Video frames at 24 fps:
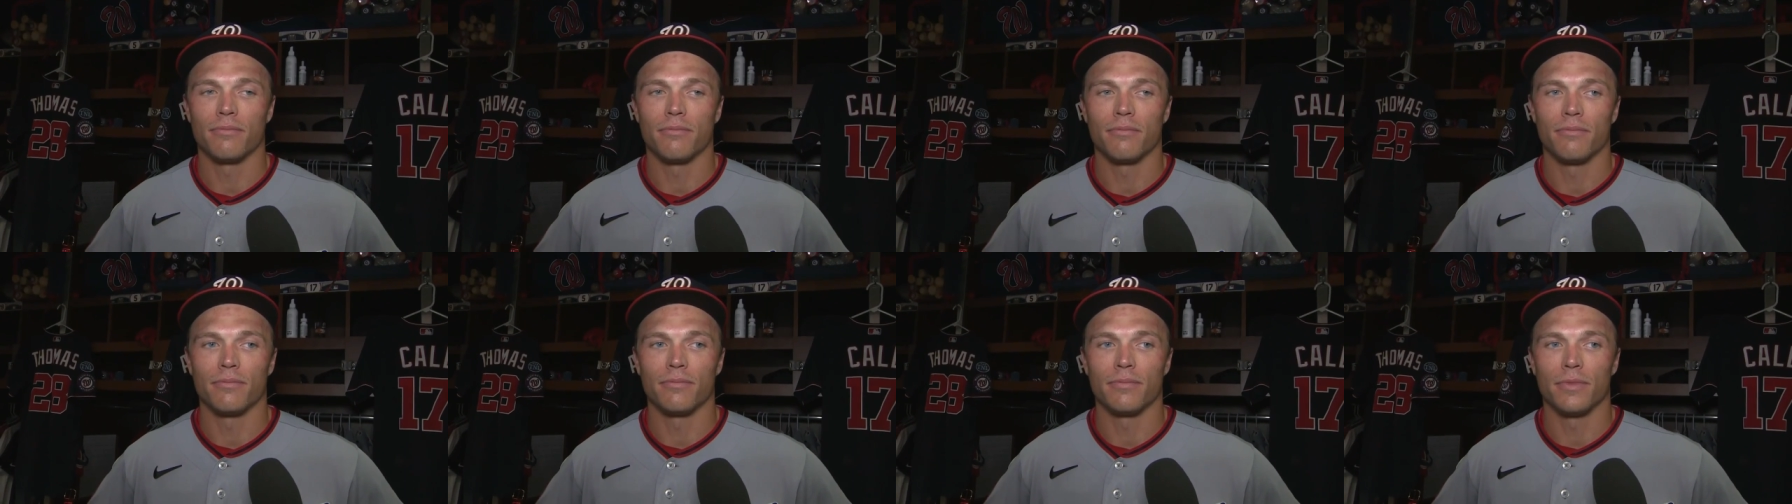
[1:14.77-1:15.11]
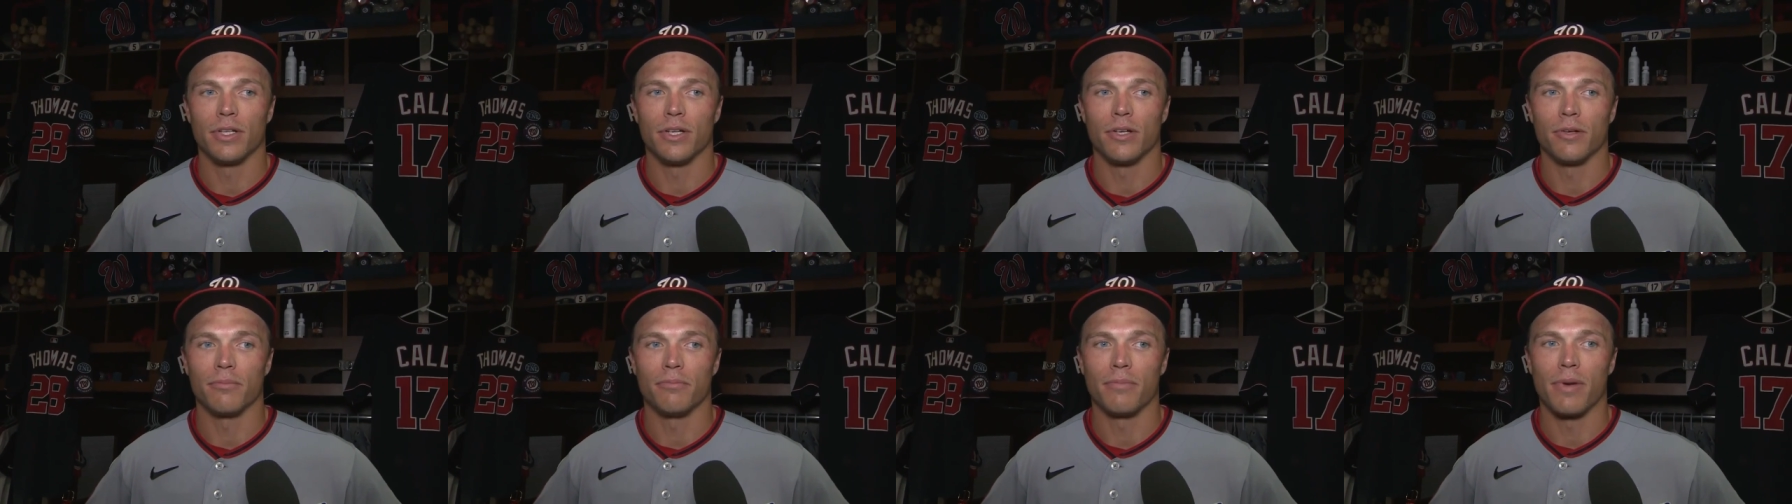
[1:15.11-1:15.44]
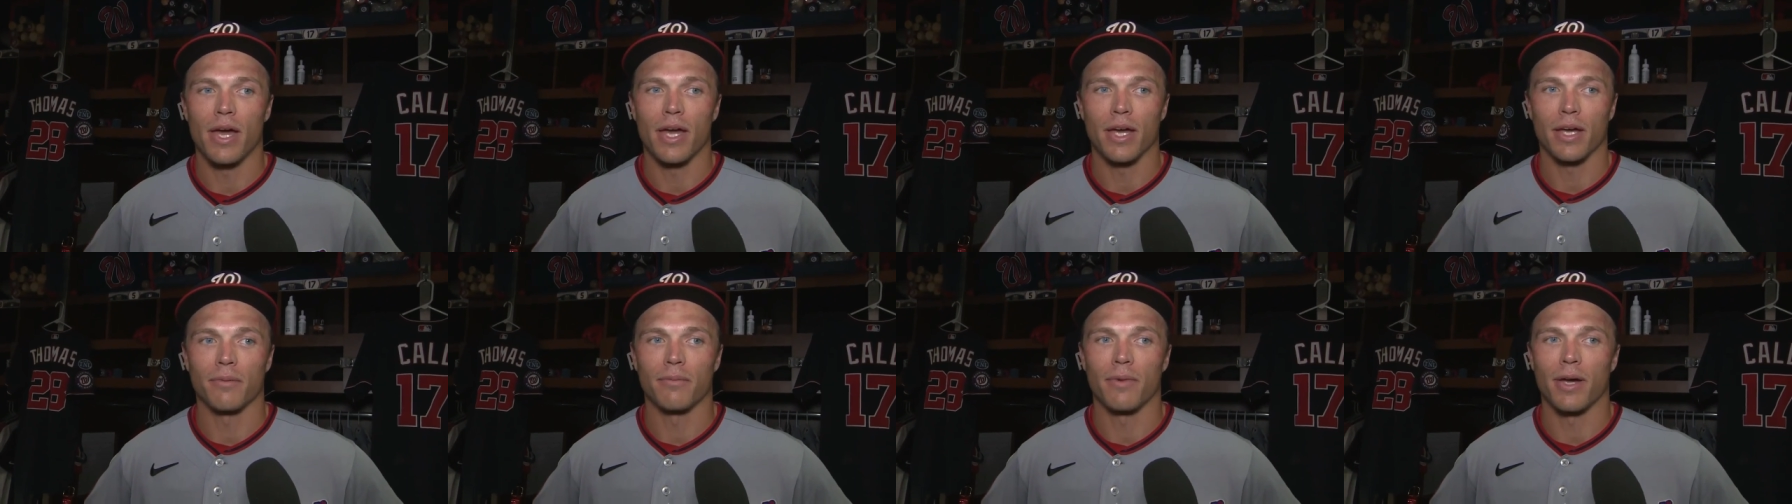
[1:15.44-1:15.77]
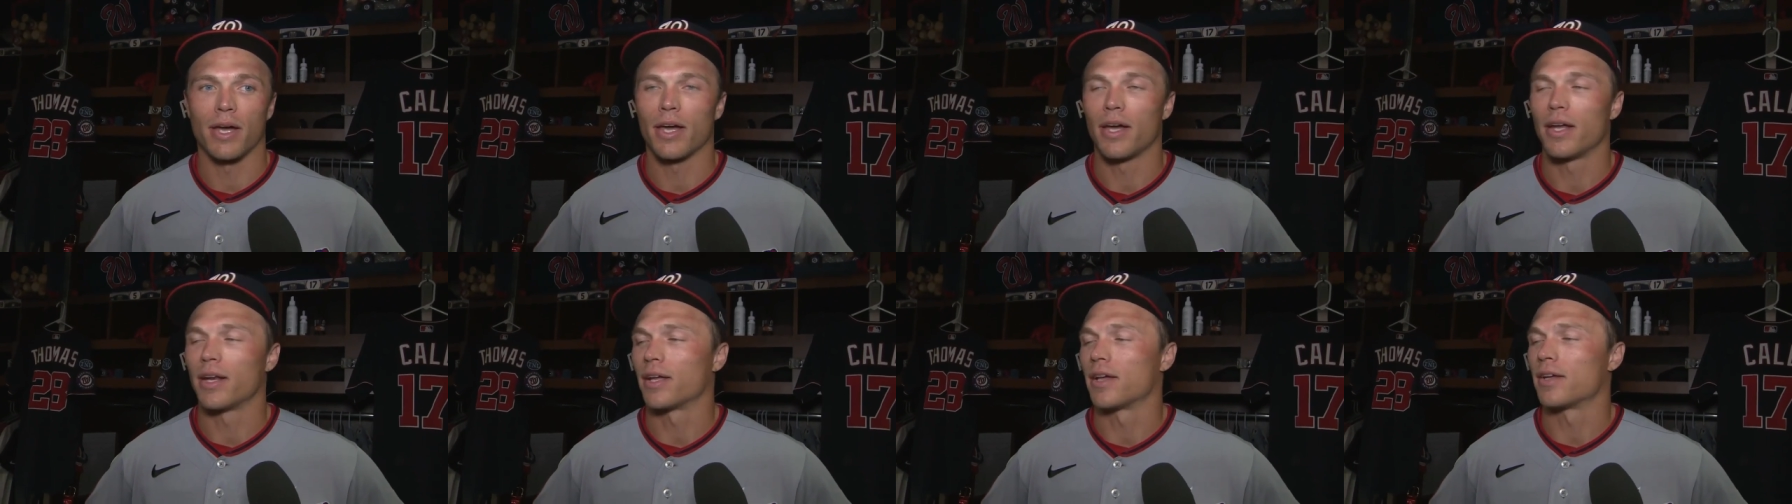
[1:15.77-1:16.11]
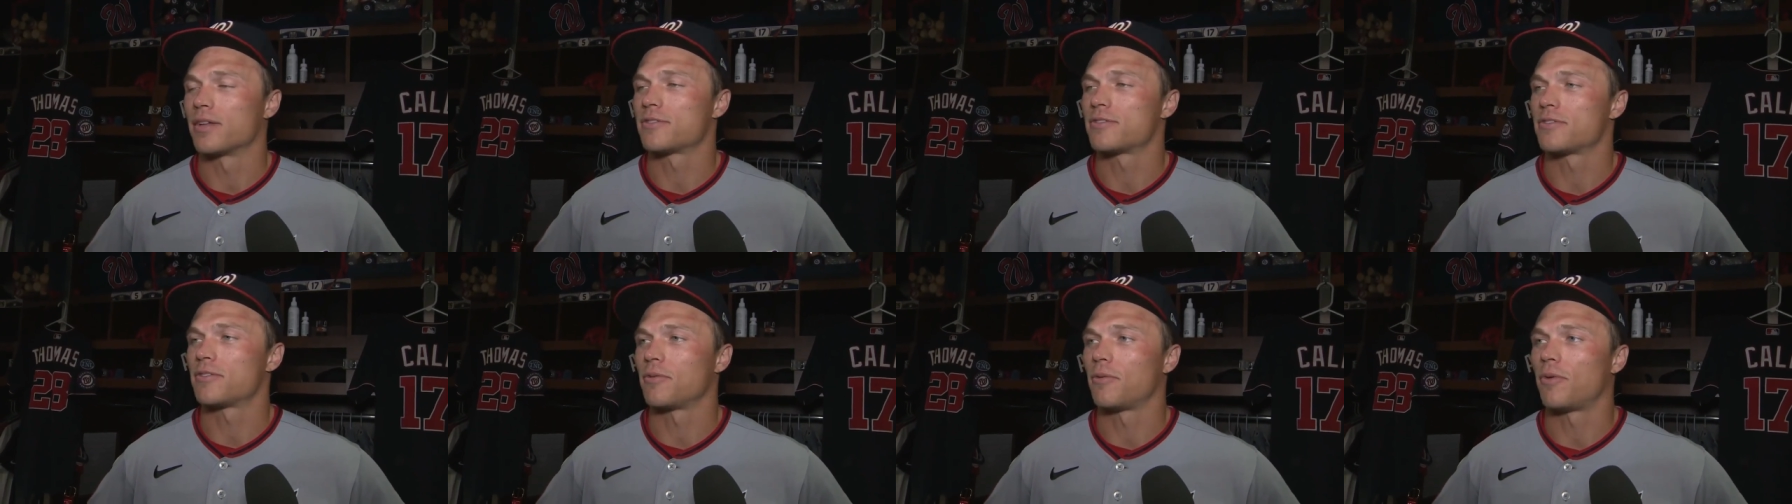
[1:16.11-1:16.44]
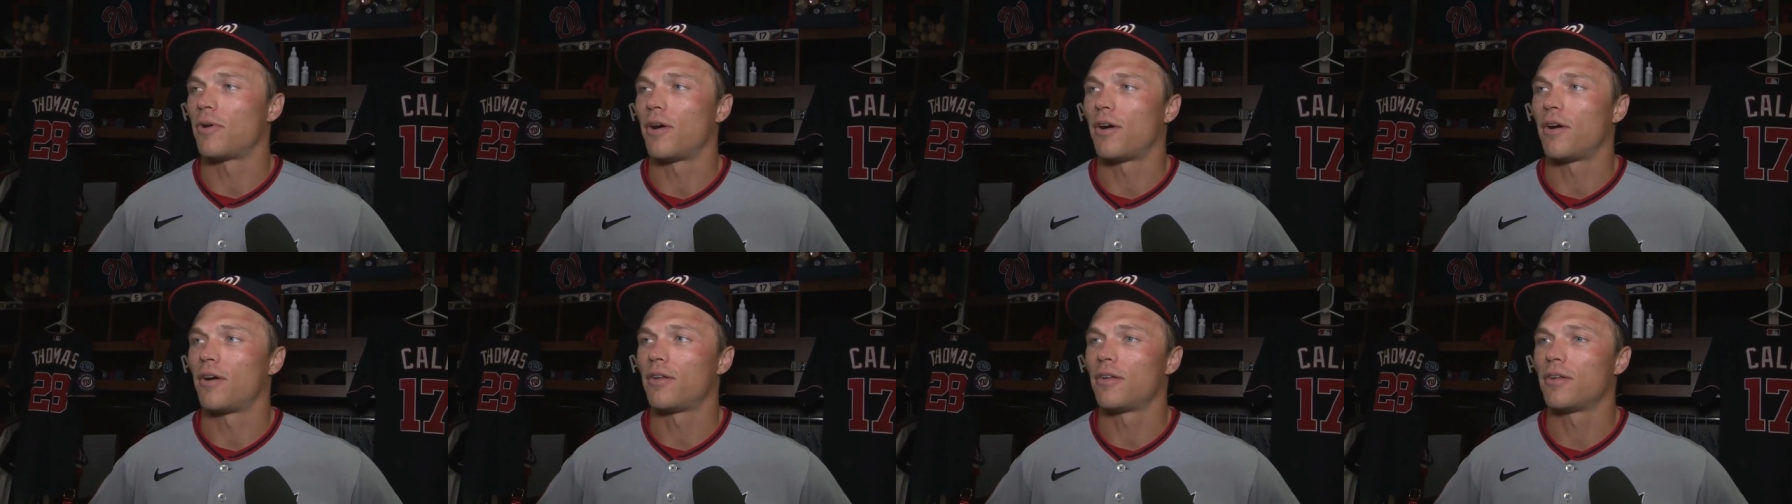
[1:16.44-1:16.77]
you know, banging my head against the
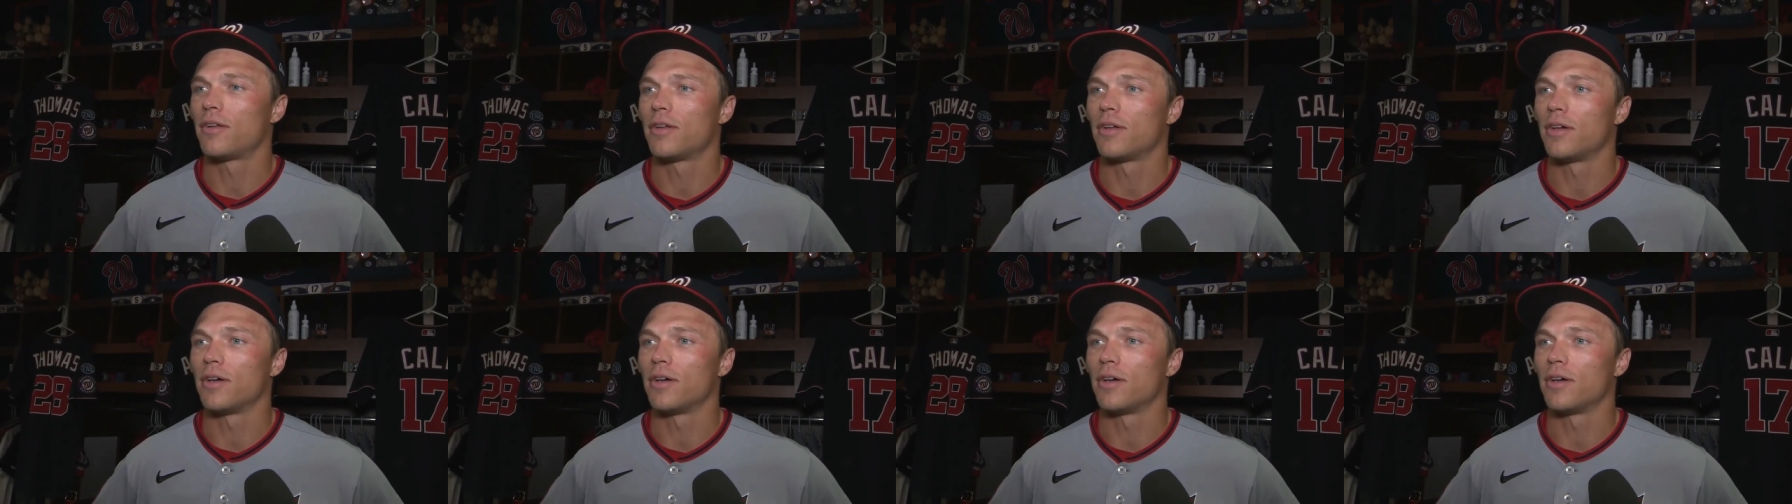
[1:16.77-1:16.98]
wall.